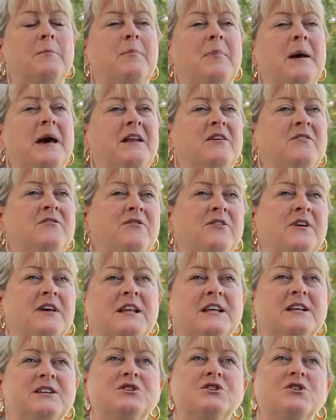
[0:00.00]

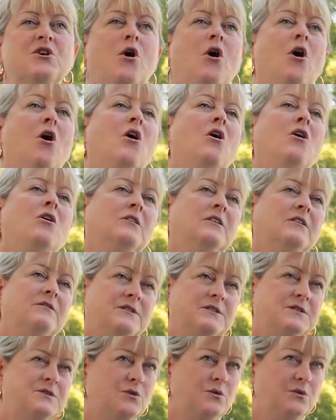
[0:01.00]
benefited to all of
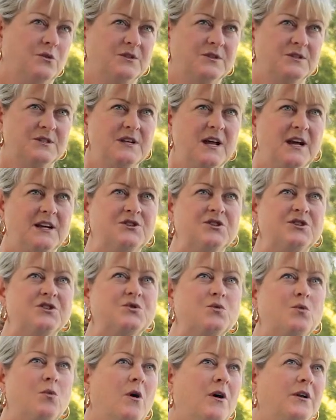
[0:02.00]
the schools, not
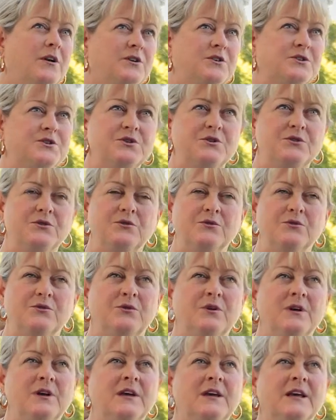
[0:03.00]
just one or
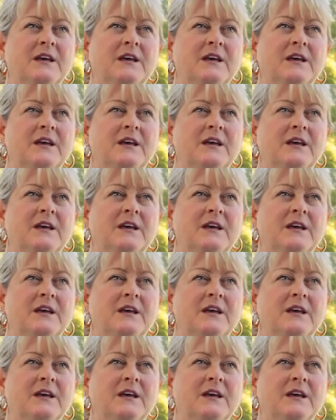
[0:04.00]
two.